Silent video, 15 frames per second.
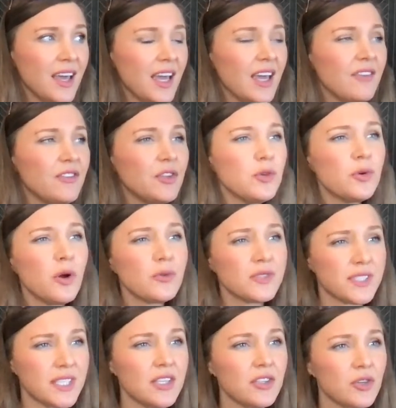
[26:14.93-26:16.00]
if you don't
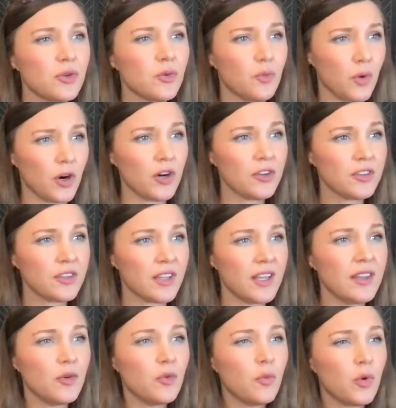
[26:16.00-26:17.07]
see your worth
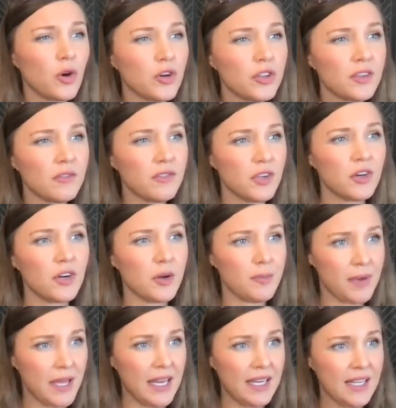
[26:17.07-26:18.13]
and the worth of your
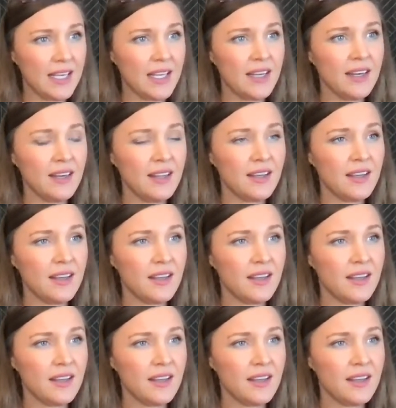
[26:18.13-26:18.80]
opinion,